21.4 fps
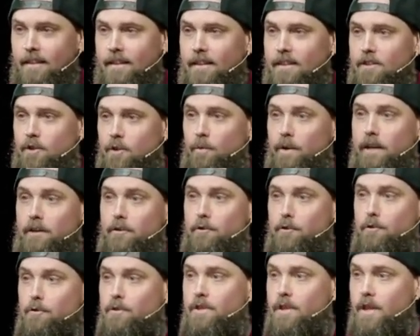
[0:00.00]
So we
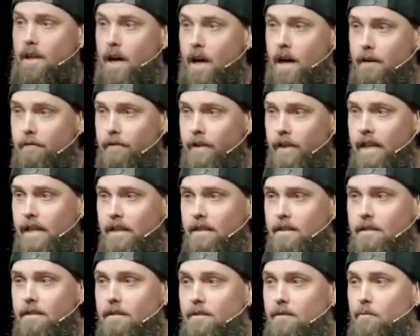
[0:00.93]
introduce the conflict.
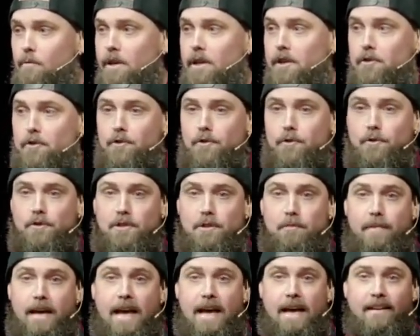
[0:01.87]
We introduce the
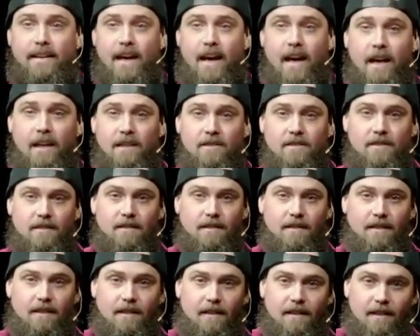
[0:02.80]
bad guys.
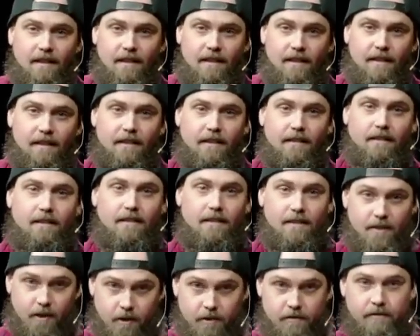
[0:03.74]

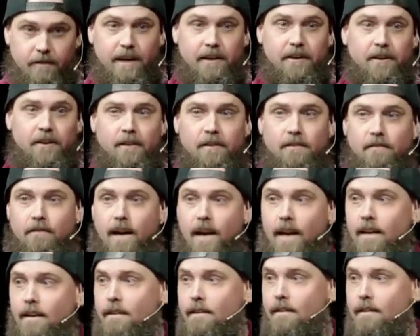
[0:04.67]
Darth Vader, right?